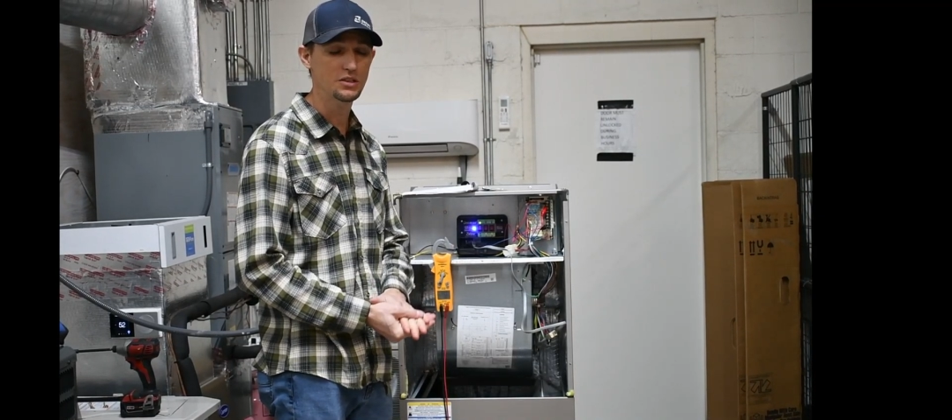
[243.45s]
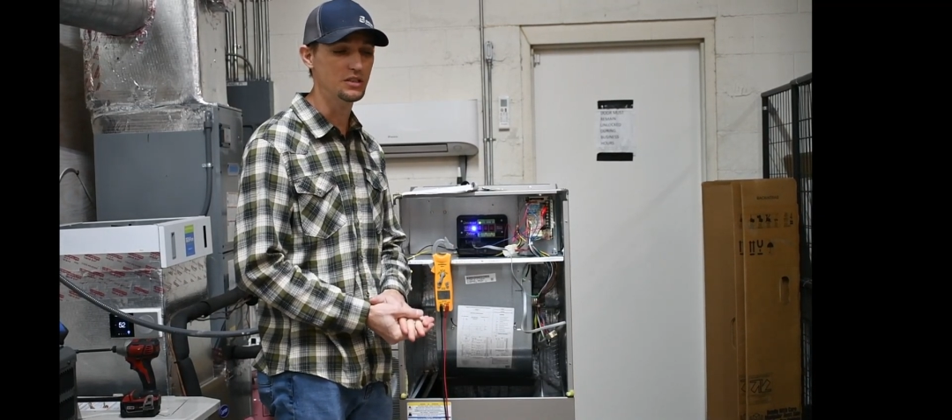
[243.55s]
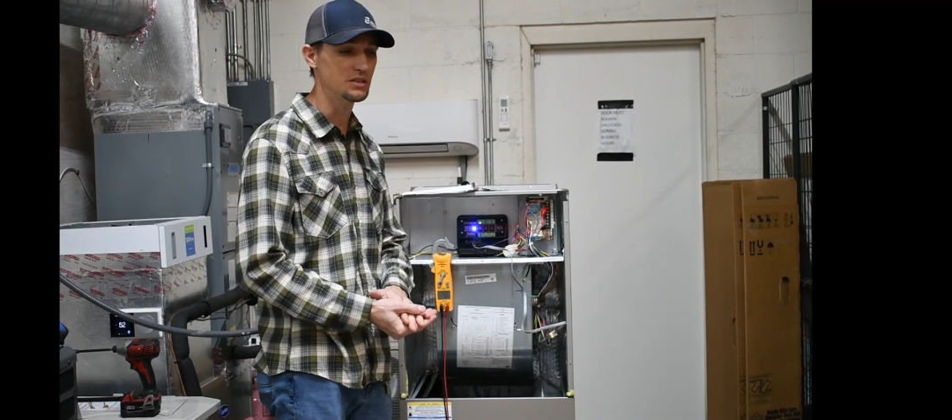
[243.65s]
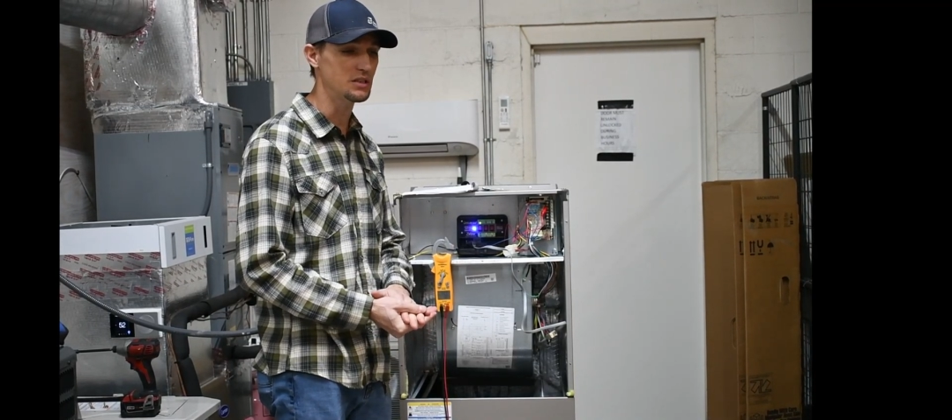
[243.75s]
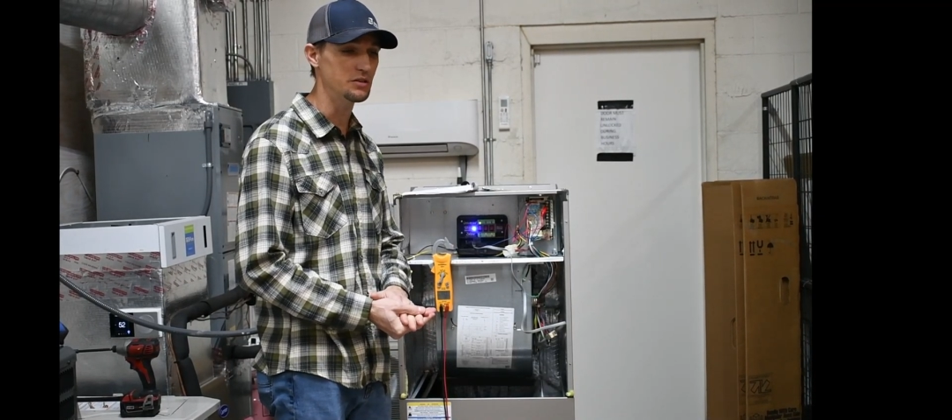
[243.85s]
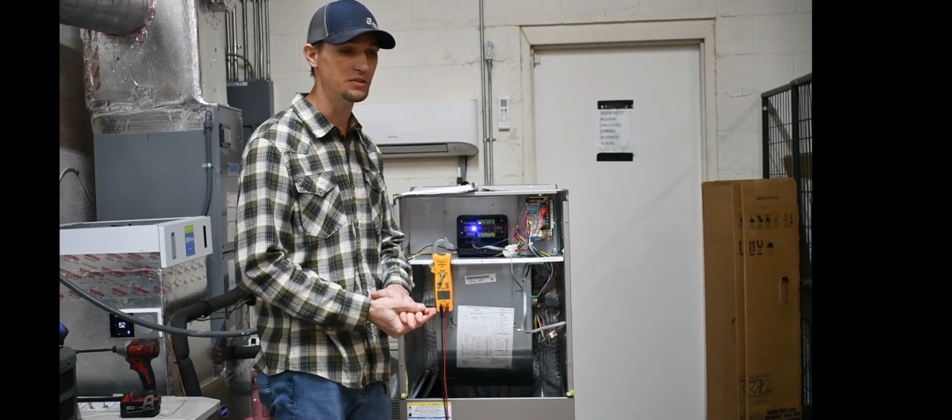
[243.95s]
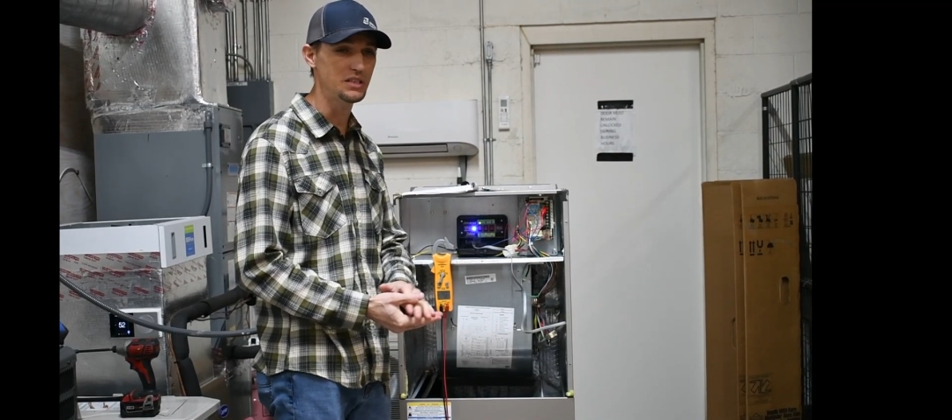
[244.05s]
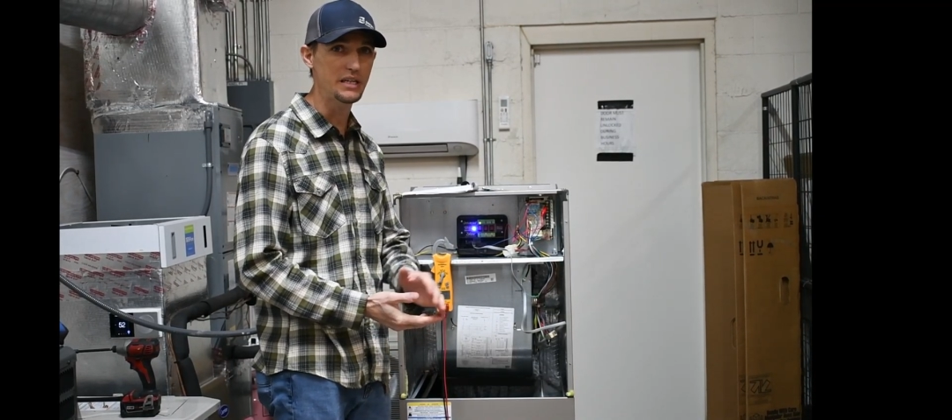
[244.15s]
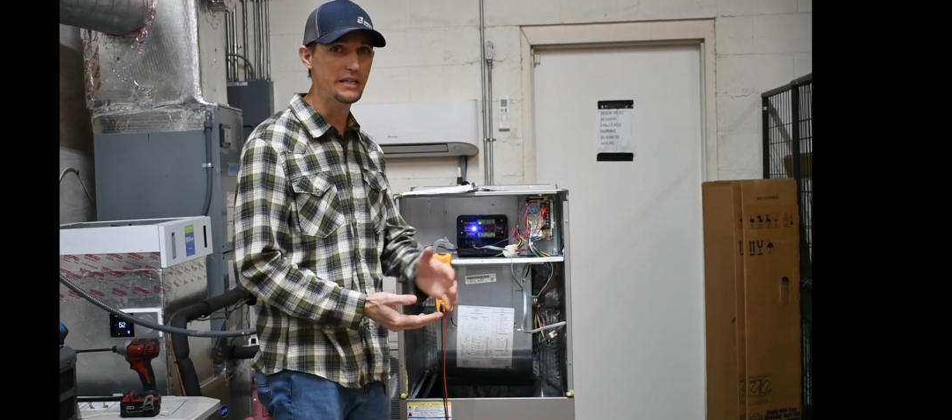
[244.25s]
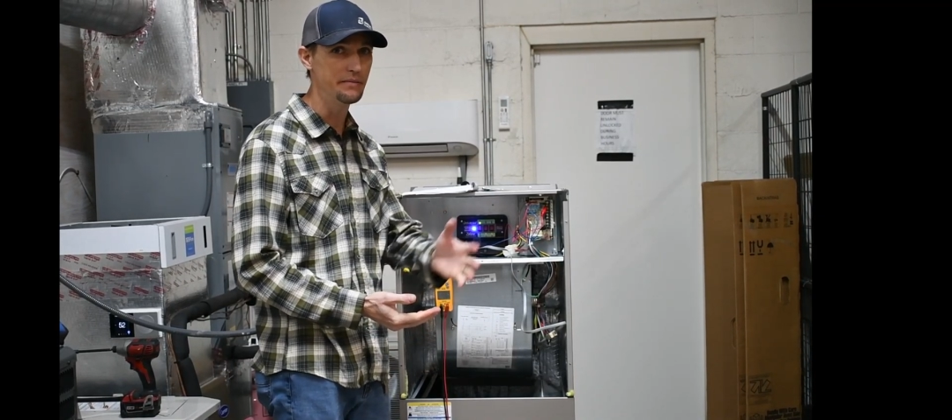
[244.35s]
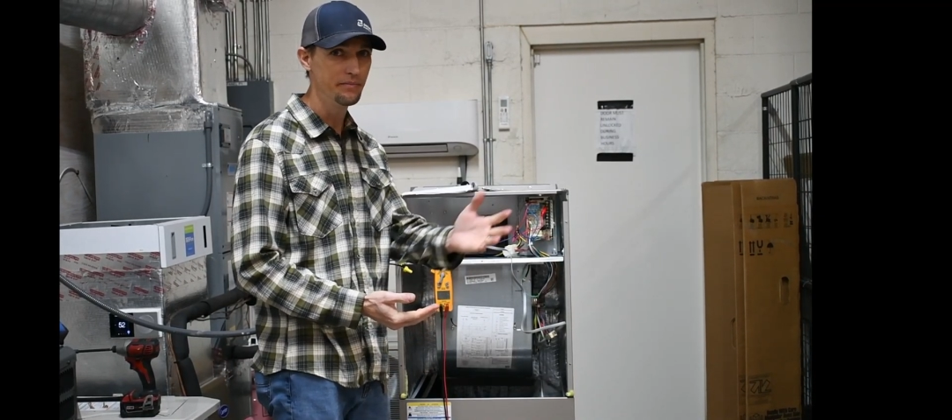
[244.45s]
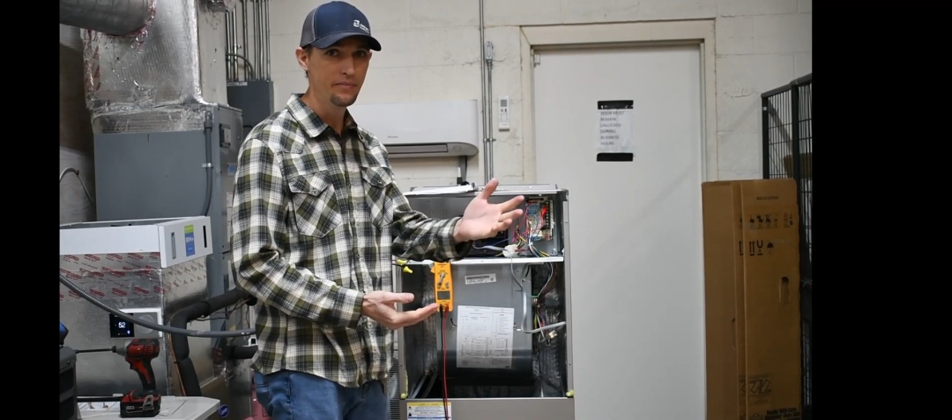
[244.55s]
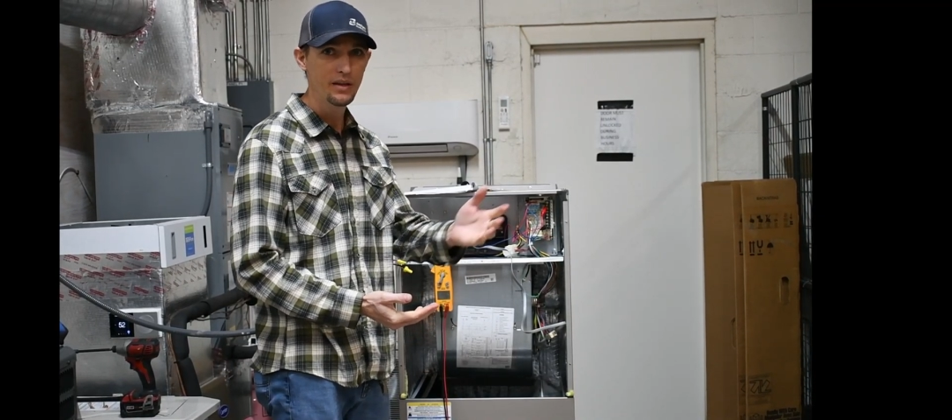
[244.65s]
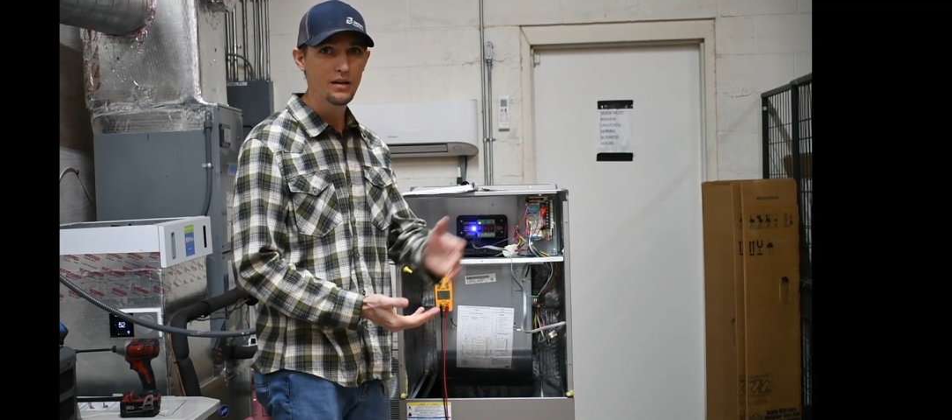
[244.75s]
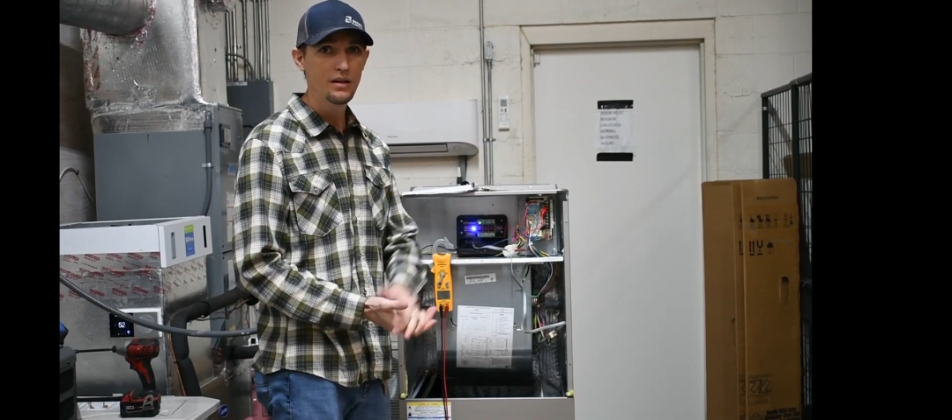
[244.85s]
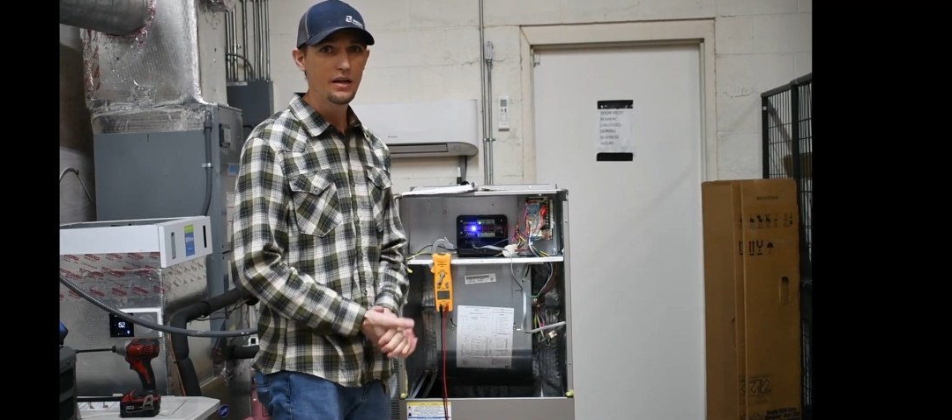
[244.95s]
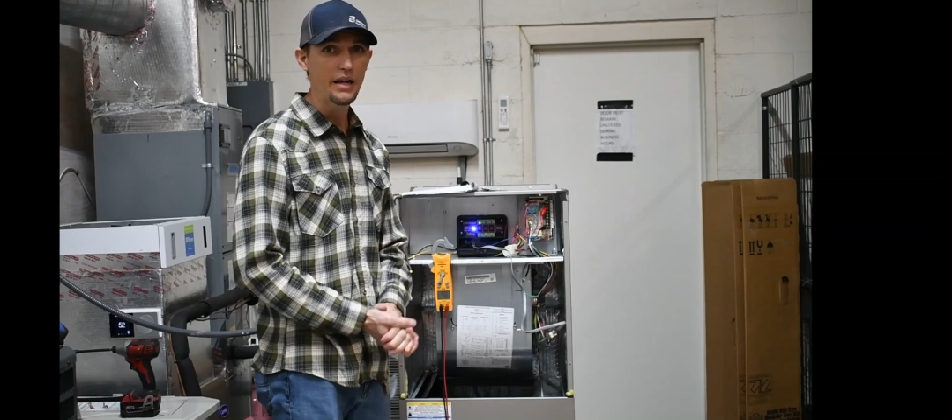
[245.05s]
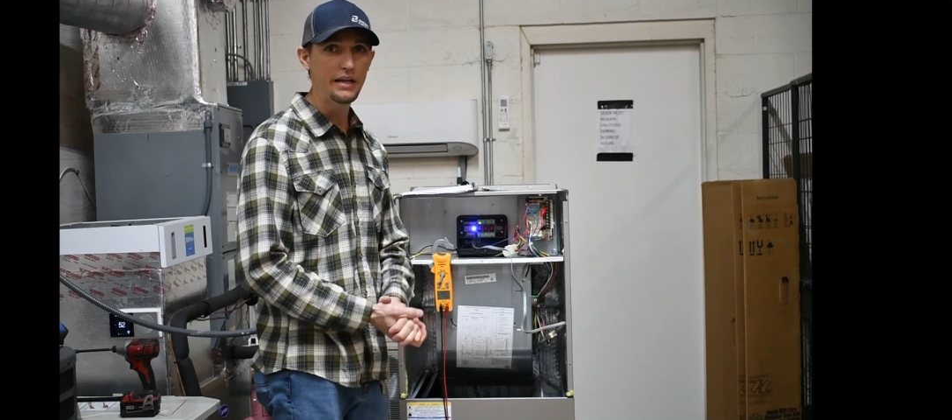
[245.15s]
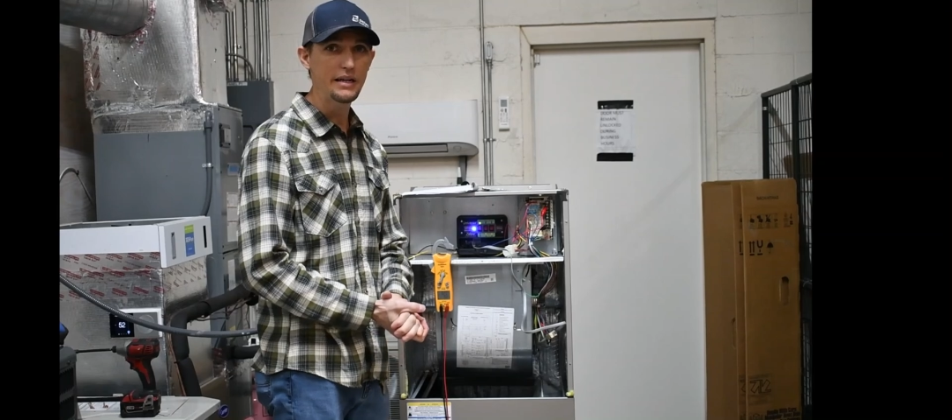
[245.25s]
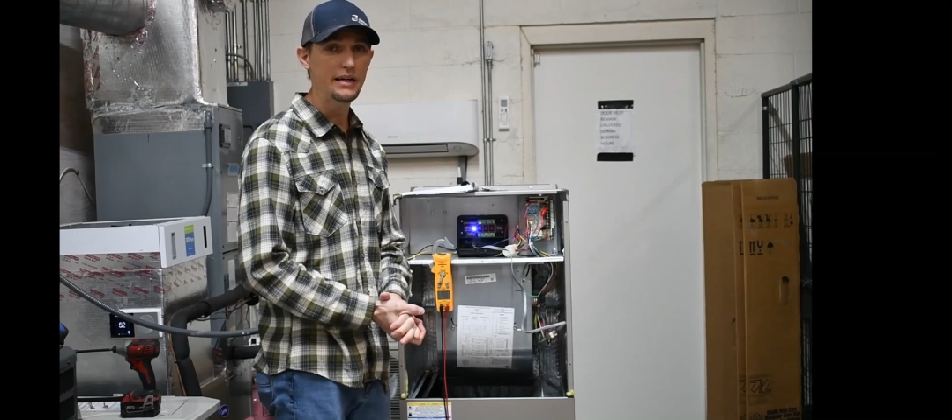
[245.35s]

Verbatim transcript: Just go see any of